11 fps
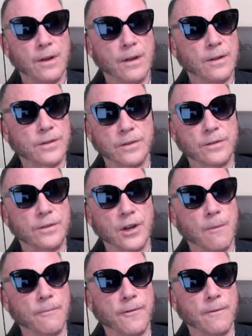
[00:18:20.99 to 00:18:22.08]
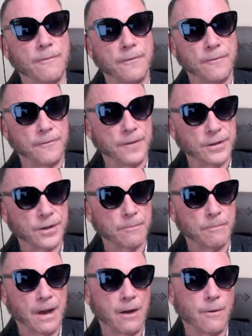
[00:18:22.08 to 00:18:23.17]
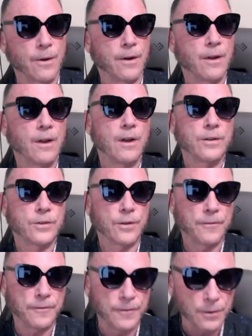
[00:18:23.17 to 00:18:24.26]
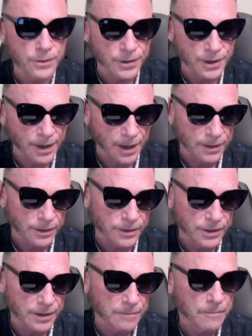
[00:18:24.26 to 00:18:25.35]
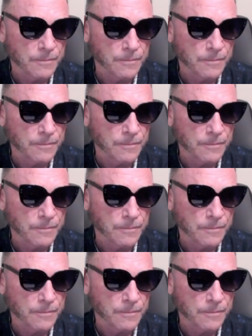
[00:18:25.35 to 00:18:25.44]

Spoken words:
is a jump from fission power to fusion energy,